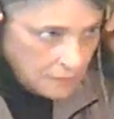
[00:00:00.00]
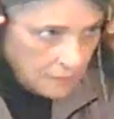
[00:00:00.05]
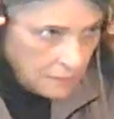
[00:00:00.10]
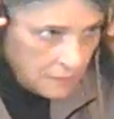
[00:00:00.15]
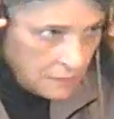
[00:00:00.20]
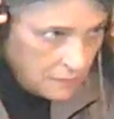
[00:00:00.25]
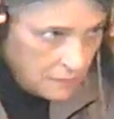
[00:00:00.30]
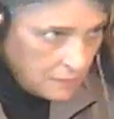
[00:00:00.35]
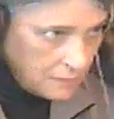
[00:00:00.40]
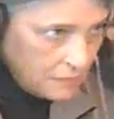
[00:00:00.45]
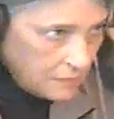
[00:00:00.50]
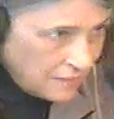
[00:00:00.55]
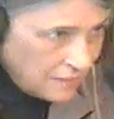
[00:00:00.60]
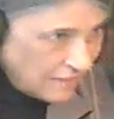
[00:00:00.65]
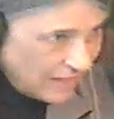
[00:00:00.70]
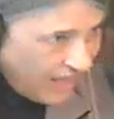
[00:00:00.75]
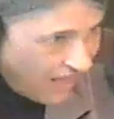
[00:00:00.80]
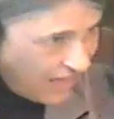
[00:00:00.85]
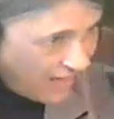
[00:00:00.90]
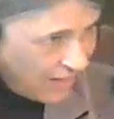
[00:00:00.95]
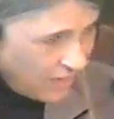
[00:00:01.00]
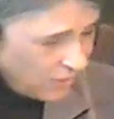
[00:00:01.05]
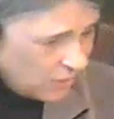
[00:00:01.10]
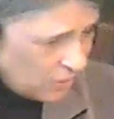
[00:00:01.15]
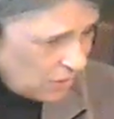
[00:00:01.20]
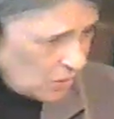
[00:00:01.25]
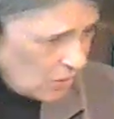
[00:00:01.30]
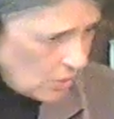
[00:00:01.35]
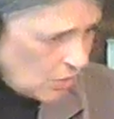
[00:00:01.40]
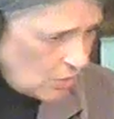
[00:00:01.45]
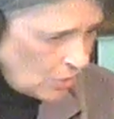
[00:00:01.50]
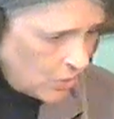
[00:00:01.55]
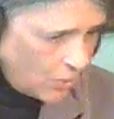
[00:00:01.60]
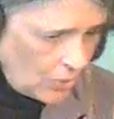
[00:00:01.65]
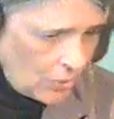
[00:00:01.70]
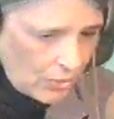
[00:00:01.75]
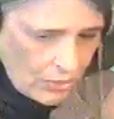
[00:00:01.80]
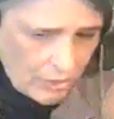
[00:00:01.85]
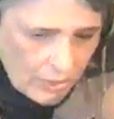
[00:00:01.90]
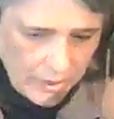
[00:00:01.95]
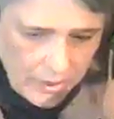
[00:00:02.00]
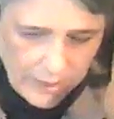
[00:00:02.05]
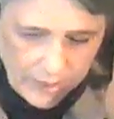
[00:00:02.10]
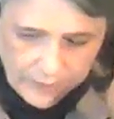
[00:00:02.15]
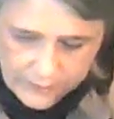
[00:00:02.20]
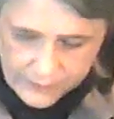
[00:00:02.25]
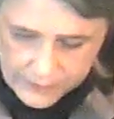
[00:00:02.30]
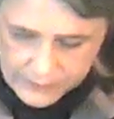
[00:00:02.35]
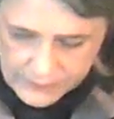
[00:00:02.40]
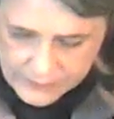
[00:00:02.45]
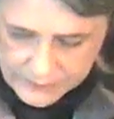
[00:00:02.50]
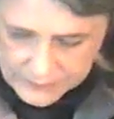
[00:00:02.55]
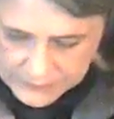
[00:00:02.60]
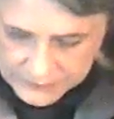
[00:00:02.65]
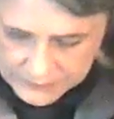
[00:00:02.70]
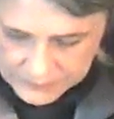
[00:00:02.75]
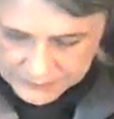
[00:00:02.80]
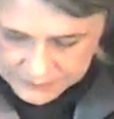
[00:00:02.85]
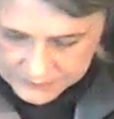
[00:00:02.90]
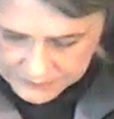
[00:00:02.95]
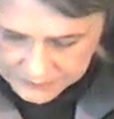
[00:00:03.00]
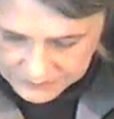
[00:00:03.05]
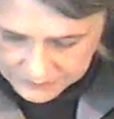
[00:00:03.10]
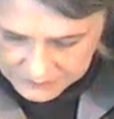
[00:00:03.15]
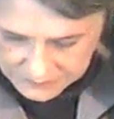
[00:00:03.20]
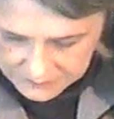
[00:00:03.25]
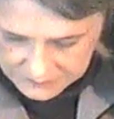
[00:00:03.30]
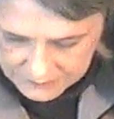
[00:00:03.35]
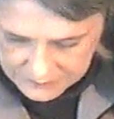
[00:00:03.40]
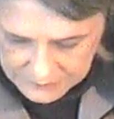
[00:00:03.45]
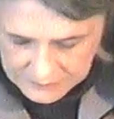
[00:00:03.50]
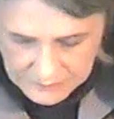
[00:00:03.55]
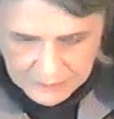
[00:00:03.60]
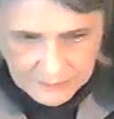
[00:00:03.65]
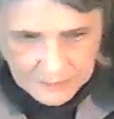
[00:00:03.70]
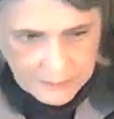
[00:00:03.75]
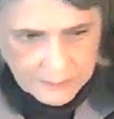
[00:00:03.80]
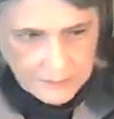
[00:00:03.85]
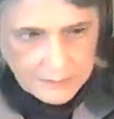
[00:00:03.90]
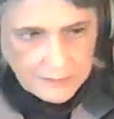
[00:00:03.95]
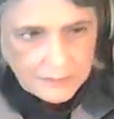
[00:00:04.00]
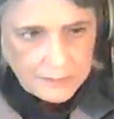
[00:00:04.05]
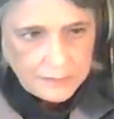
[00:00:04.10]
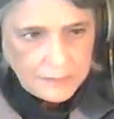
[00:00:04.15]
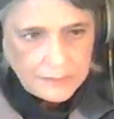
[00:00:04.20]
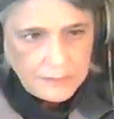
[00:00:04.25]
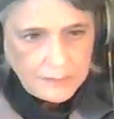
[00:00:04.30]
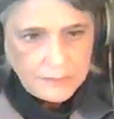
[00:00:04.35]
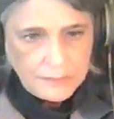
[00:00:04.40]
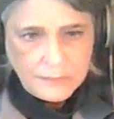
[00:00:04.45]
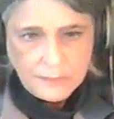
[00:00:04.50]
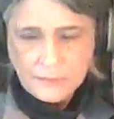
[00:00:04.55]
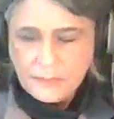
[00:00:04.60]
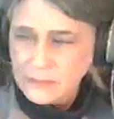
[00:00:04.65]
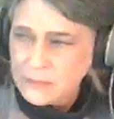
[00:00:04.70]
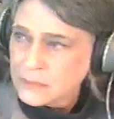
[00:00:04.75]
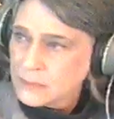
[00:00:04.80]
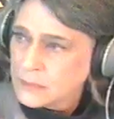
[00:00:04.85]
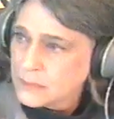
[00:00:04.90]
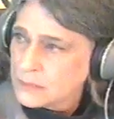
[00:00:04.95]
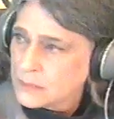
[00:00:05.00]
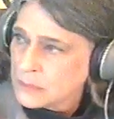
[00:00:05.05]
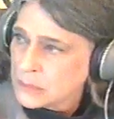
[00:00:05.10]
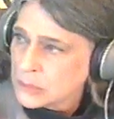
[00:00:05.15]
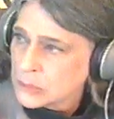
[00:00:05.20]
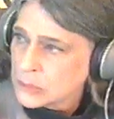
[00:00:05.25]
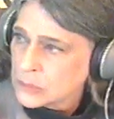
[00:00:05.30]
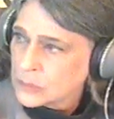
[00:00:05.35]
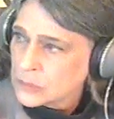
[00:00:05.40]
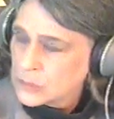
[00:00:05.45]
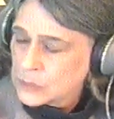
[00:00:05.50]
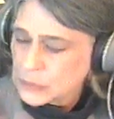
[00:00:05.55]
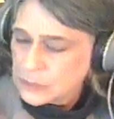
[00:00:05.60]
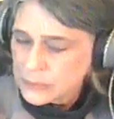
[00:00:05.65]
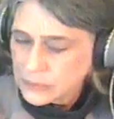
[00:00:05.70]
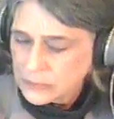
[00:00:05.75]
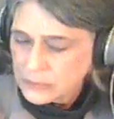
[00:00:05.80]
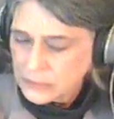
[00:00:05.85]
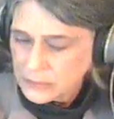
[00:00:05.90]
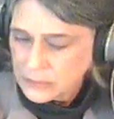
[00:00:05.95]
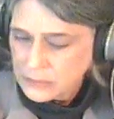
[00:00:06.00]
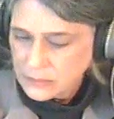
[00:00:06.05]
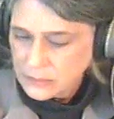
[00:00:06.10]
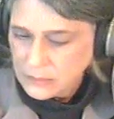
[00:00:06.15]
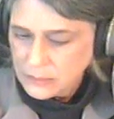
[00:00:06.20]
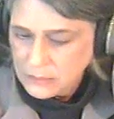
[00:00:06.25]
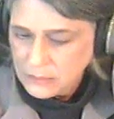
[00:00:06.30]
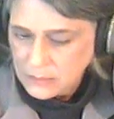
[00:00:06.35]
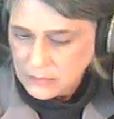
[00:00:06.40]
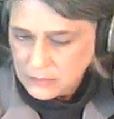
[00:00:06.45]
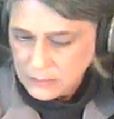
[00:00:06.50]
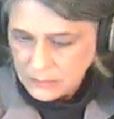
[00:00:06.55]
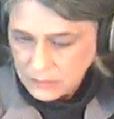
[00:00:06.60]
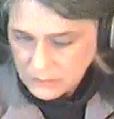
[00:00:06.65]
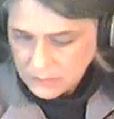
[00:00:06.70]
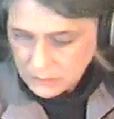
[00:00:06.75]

Welcome to Lynn Cullen Live at pghcitypaper.com. Email your questions and comments to Lynn at